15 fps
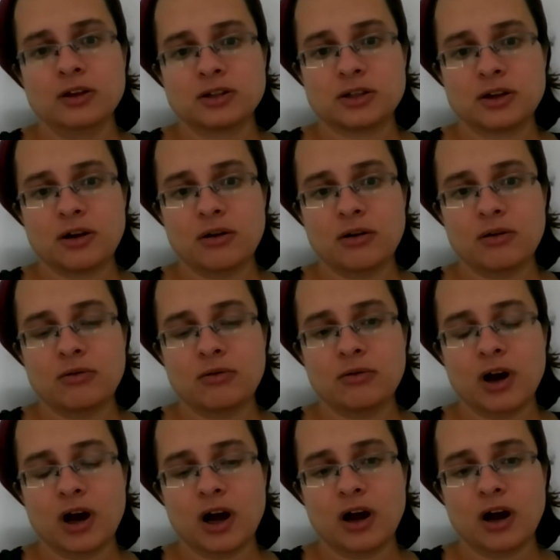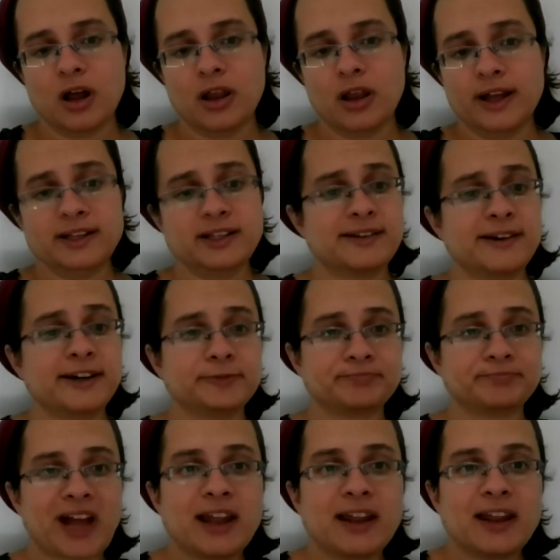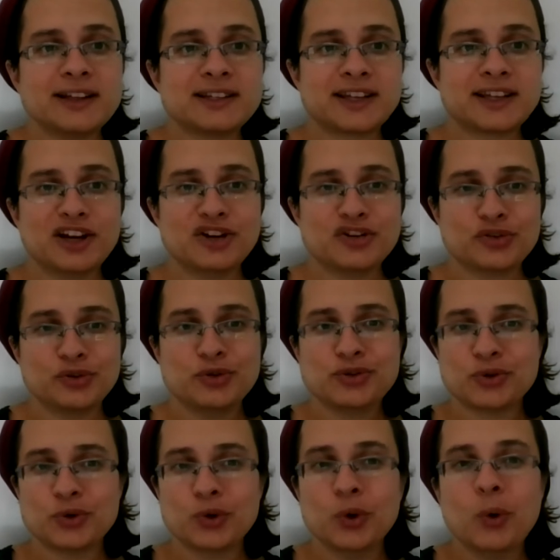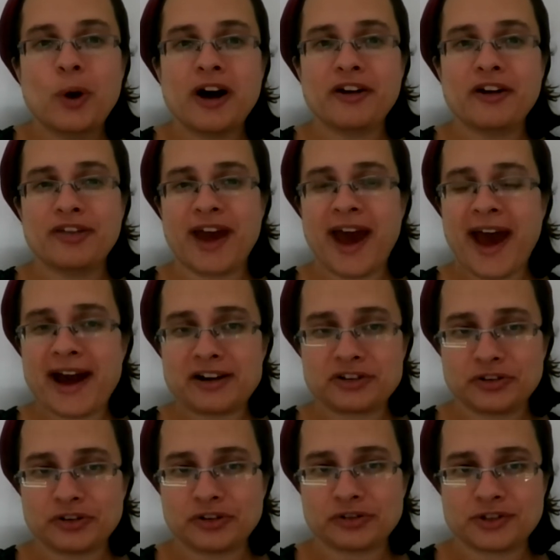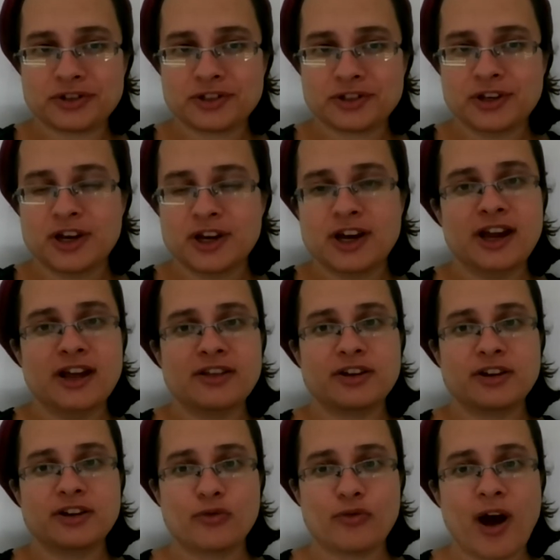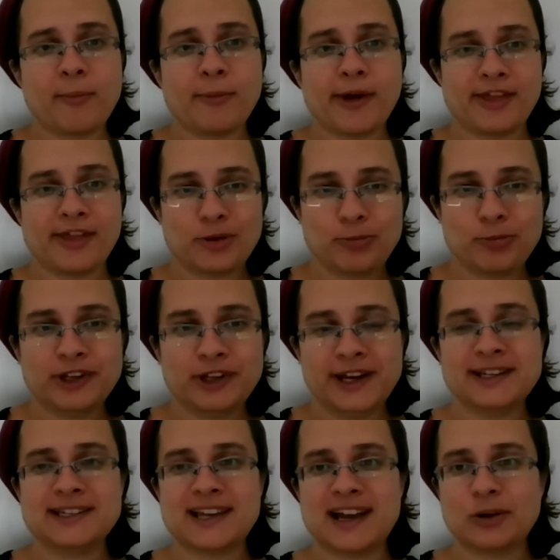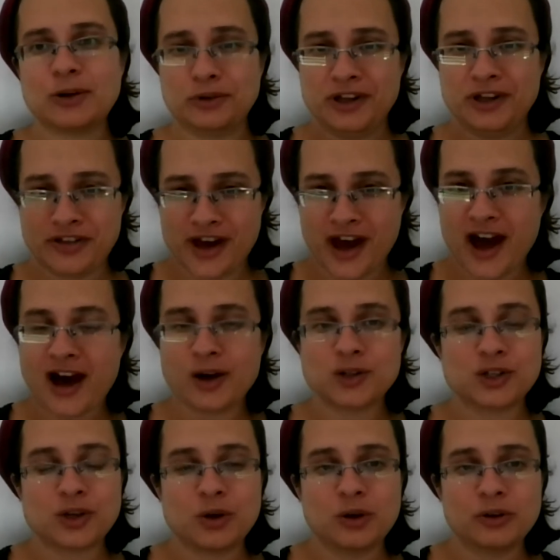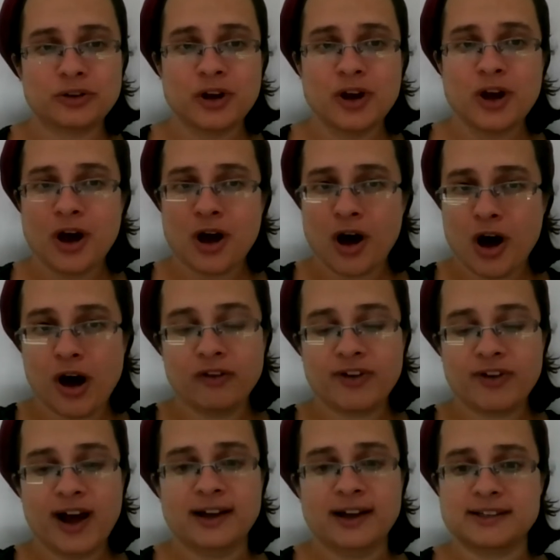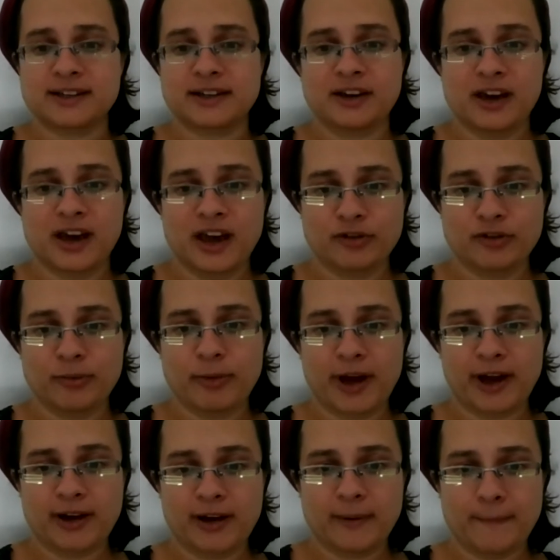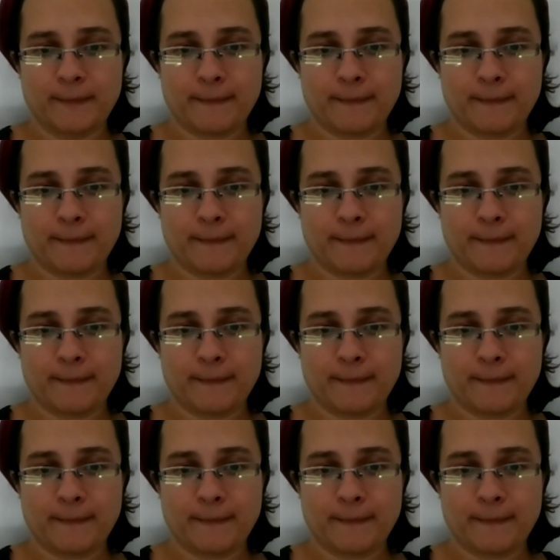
So let's start, let's get introduced to who are the actors in the drama that plays out in the household of Isaac and Rebecca.